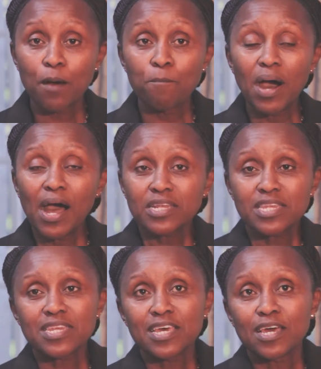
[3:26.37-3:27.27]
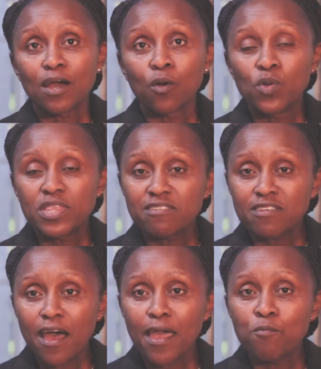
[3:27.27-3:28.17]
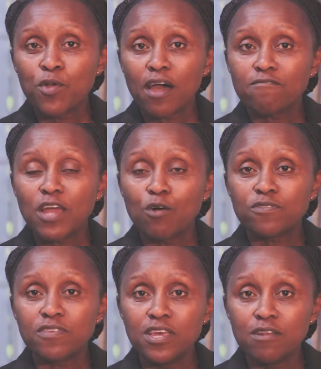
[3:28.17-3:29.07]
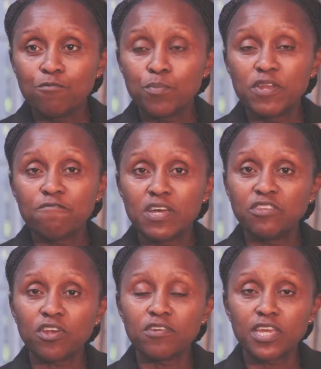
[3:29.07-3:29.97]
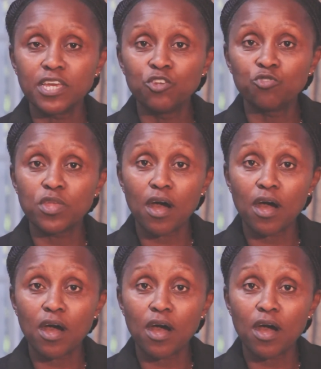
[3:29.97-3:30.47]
But with time, we have now seen women venturing into the